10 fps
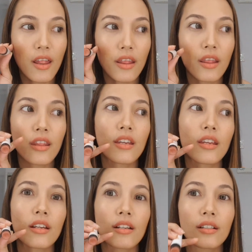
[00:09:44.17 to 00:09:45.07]

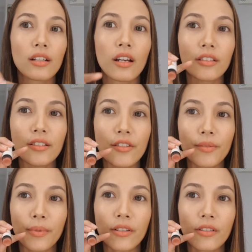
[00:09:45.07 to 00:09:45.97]
the color does
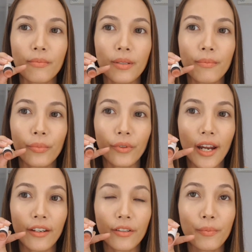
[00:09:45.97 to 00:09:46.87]
appear to be
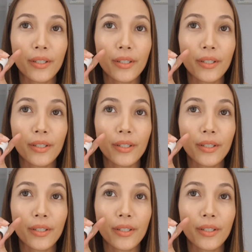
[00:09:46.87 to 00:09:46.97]
brighter,